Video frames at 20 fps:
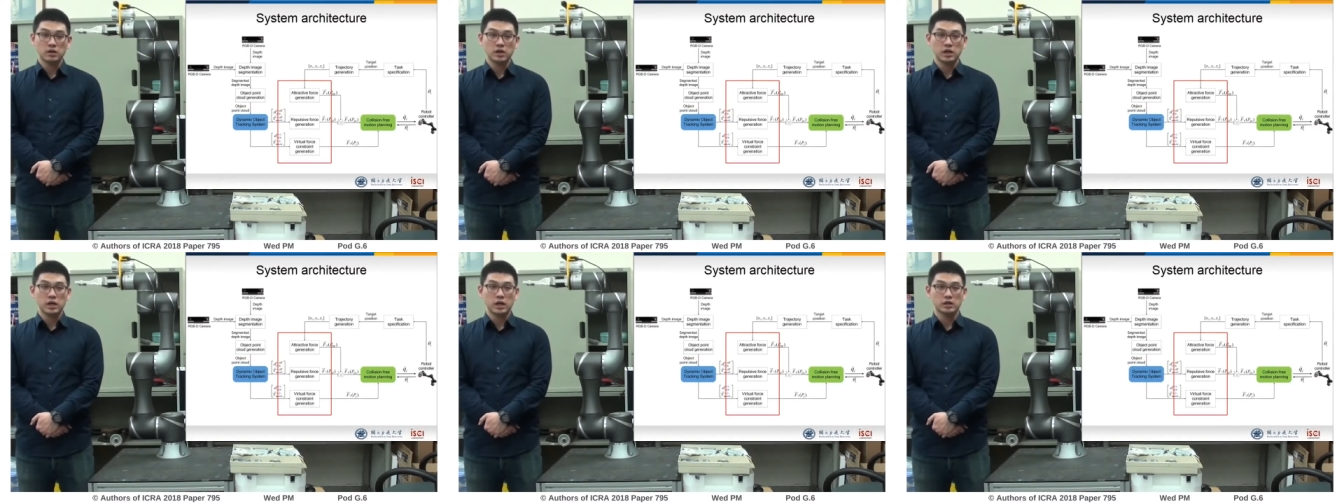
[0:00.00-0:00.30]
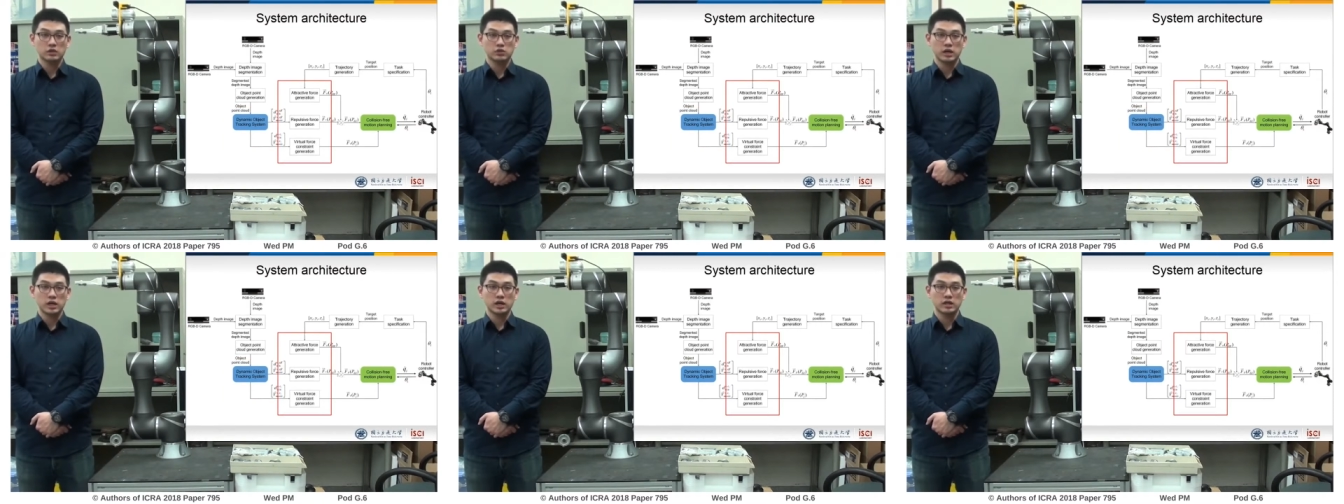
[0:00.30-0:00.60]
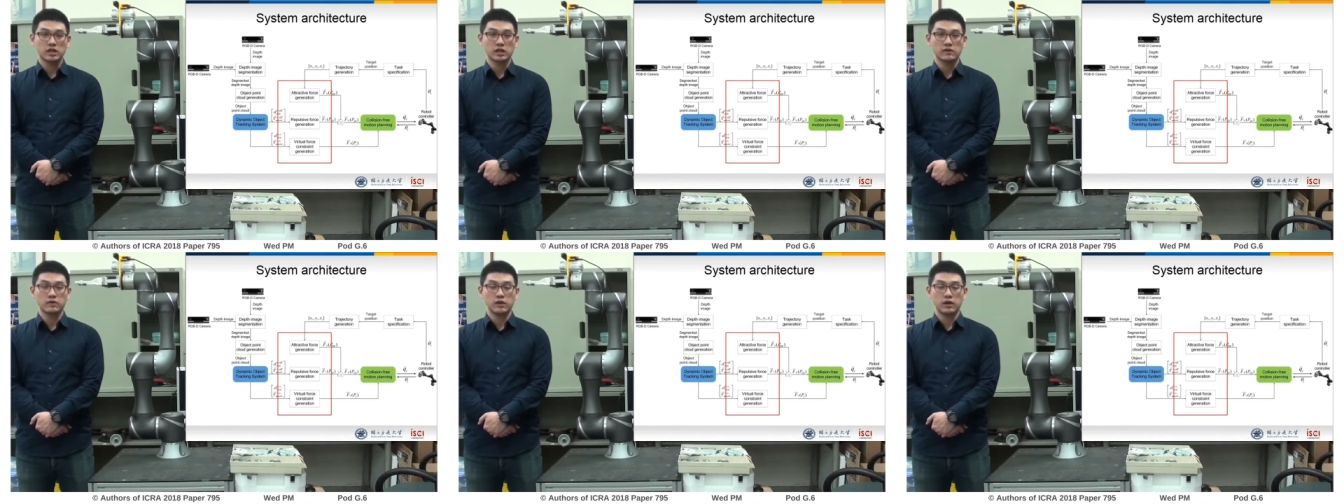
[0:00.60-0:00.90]

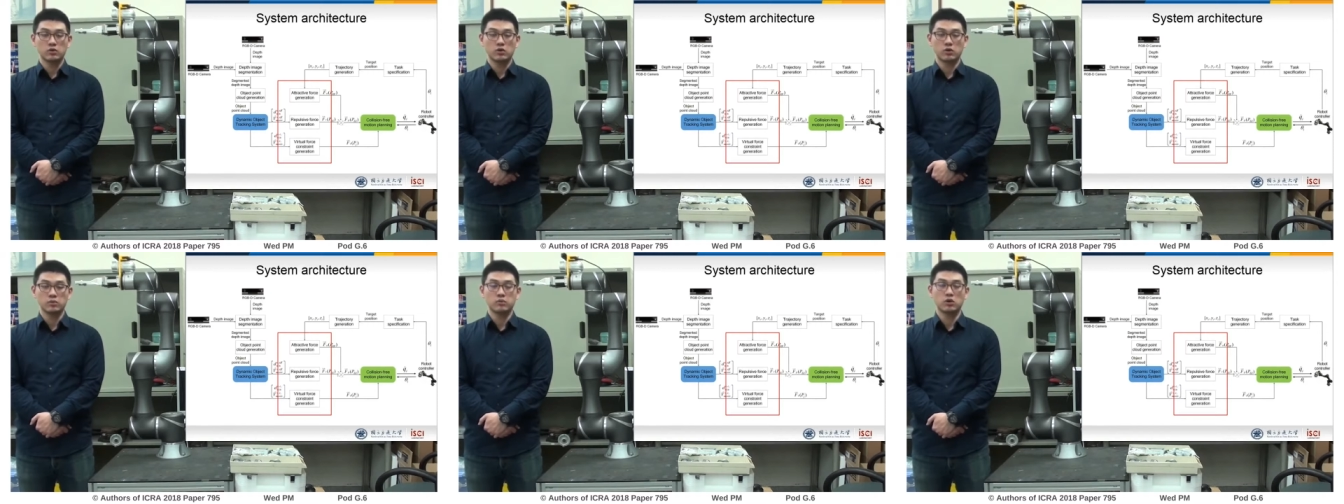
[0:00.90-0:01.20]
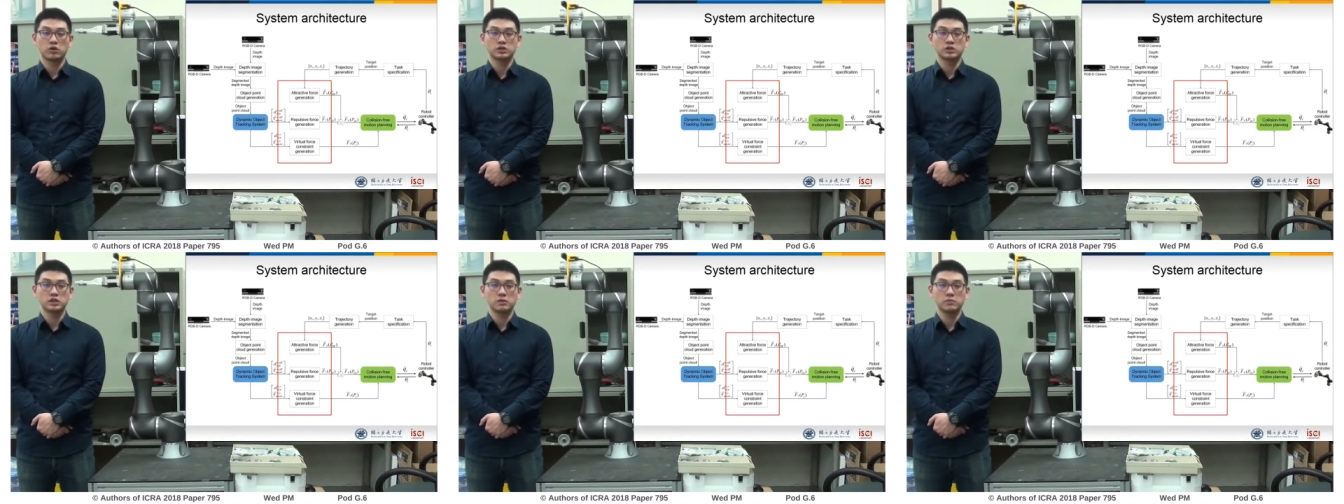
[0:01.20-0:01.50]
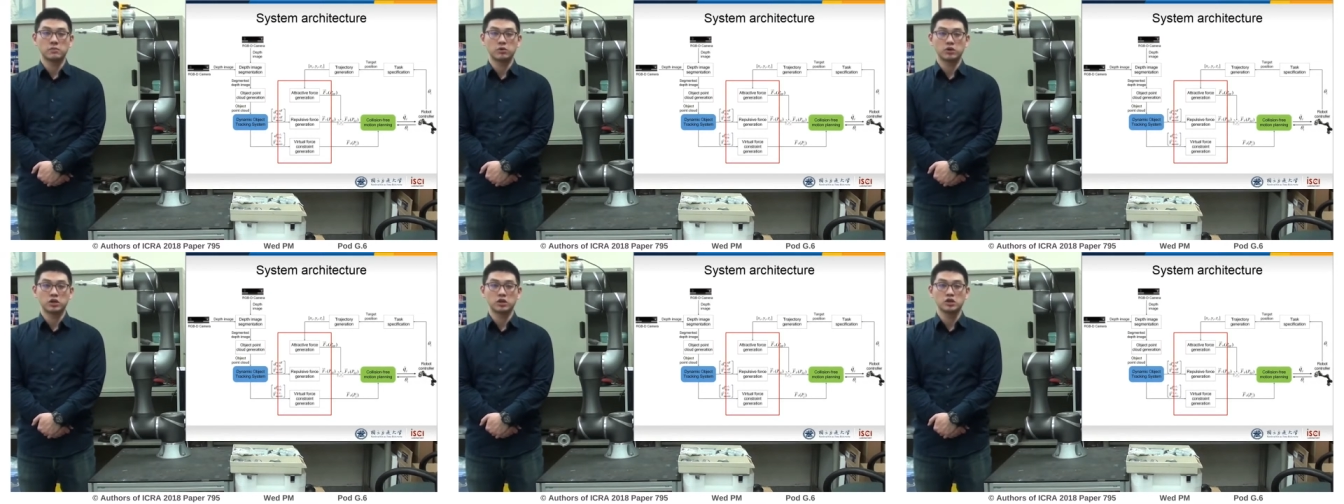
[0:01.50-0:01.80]
attractive and repulsive
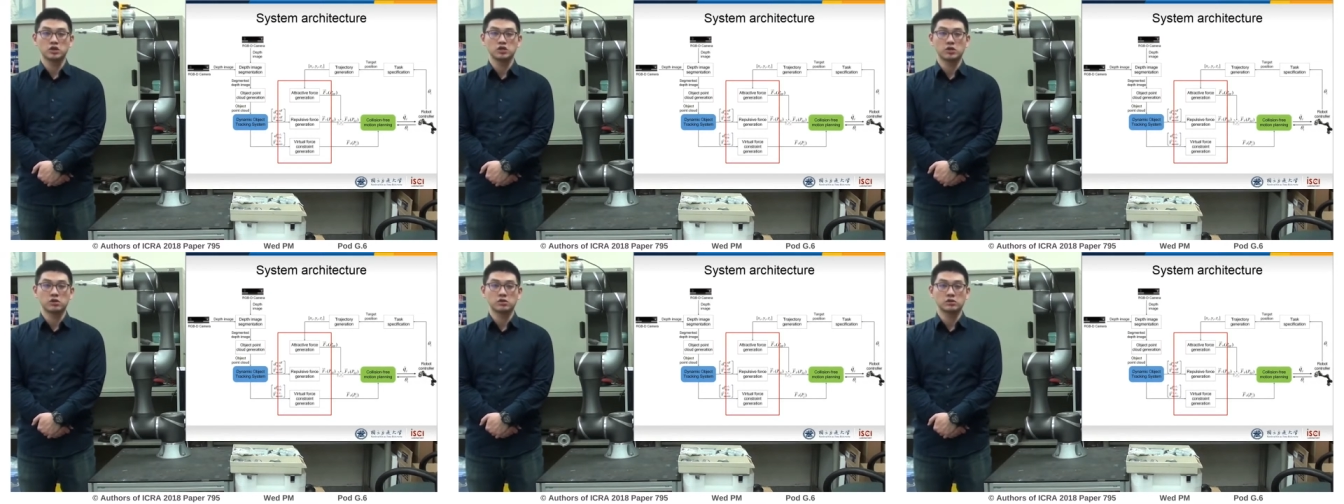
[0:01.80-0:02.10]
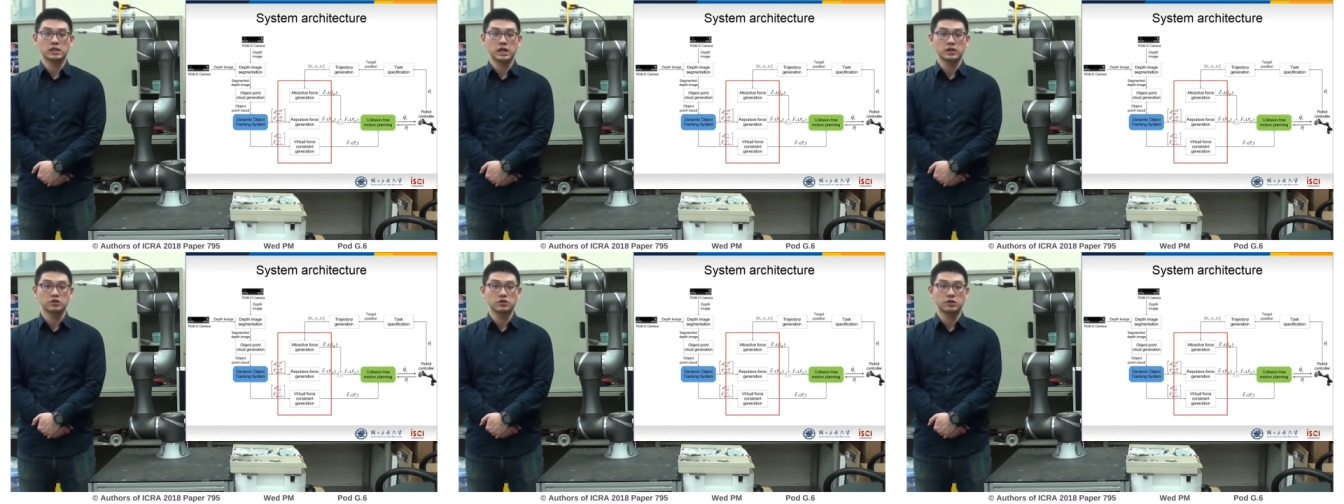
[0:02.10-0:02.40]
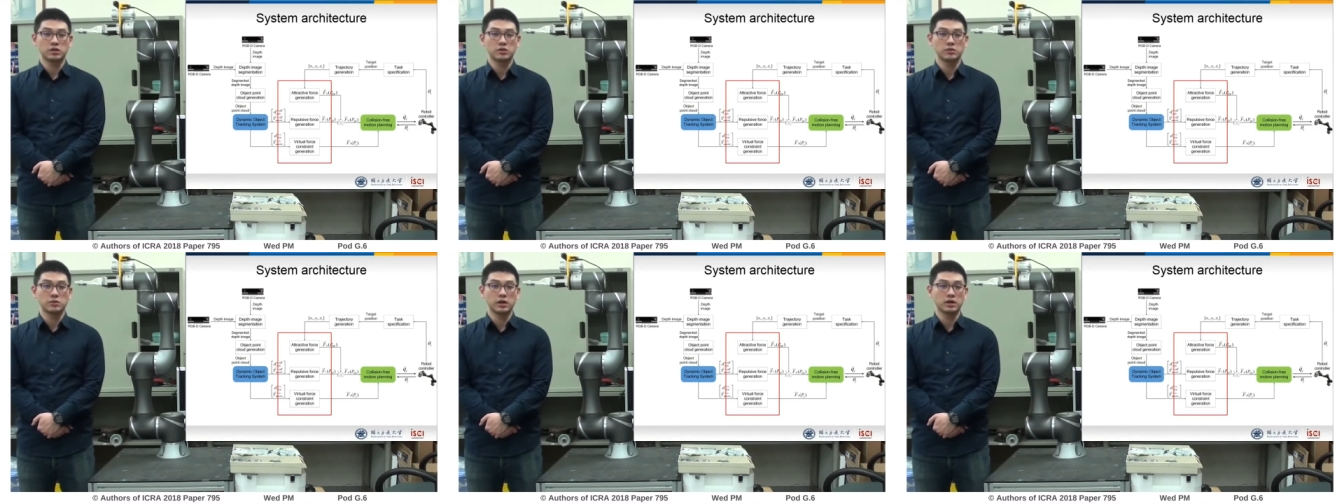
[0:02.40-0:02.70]
potentials are
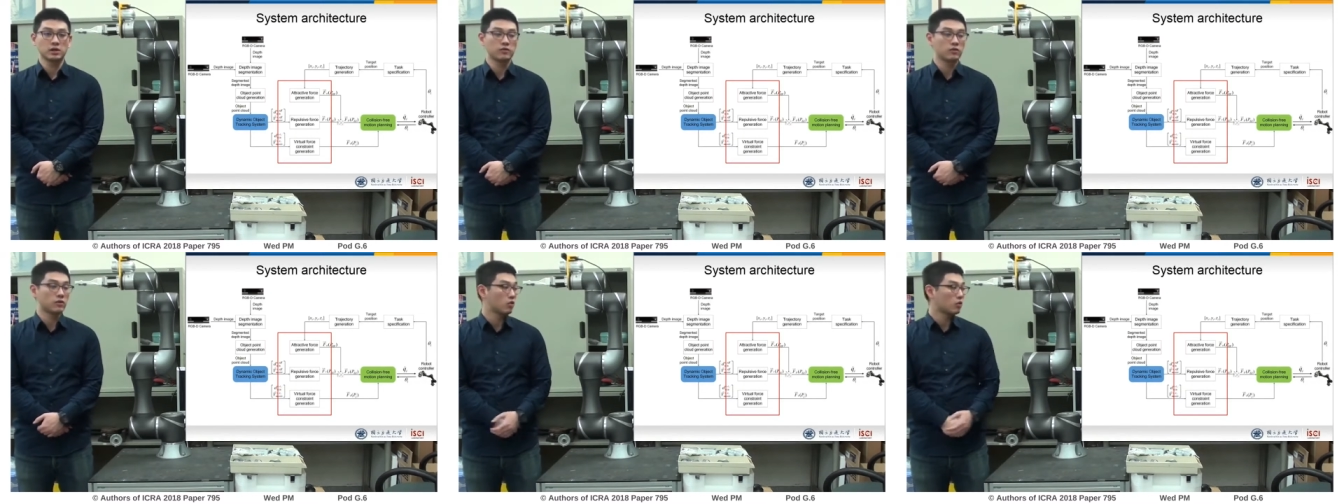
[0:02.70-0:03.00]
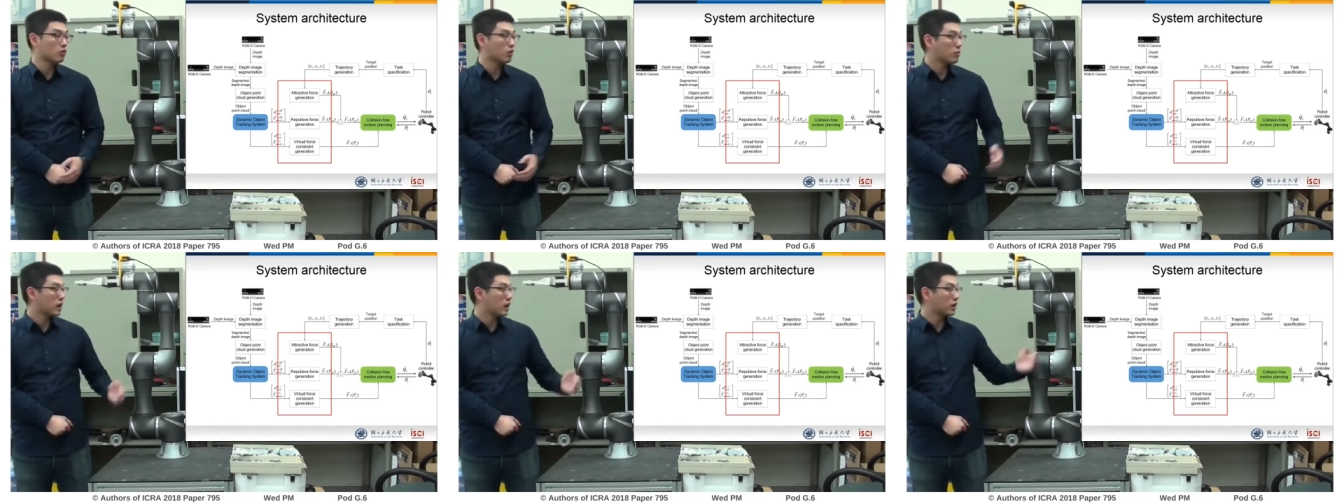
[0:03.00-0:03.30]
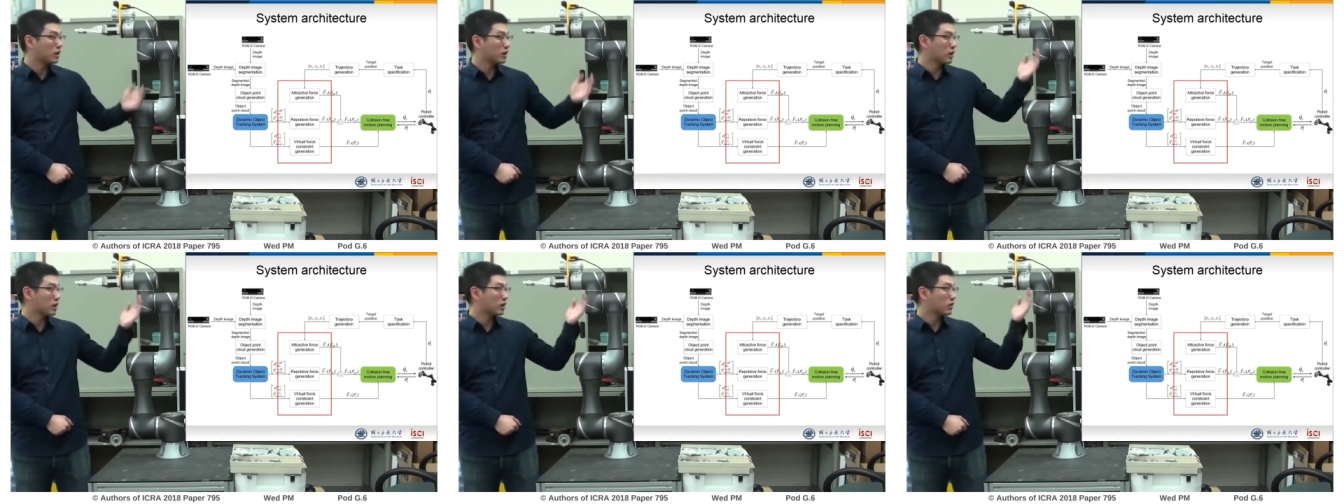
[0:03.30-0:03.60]
generated for robot
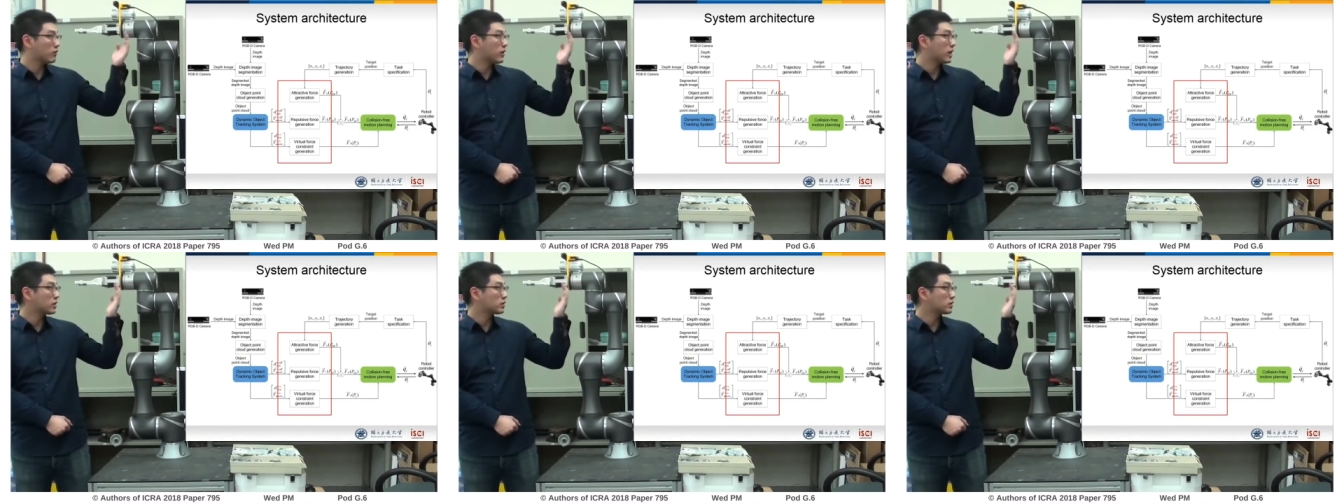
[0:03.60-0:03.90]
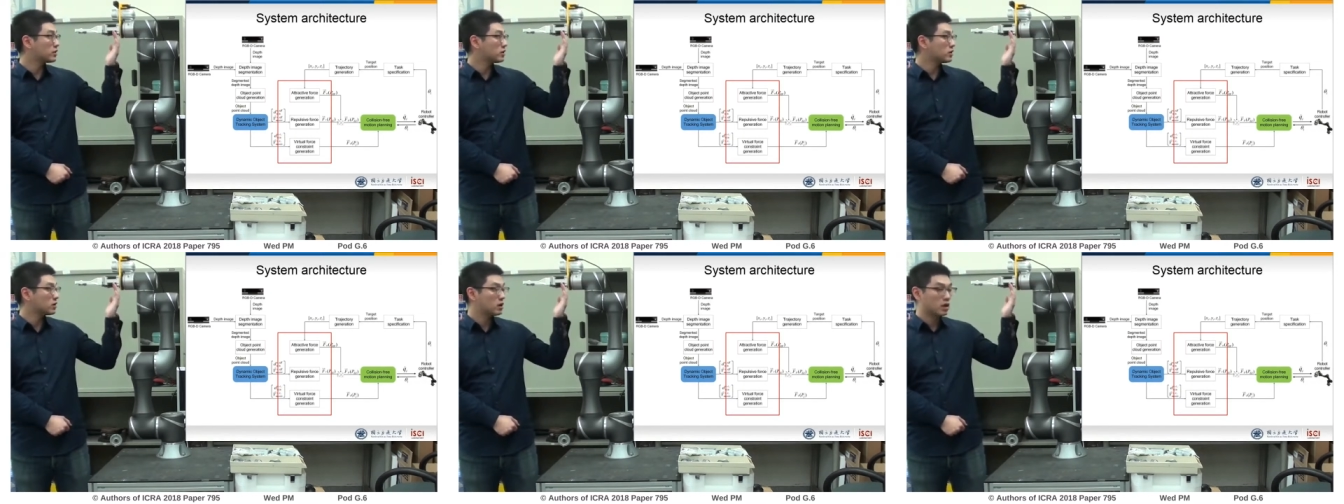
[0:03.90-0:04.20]
benefactor,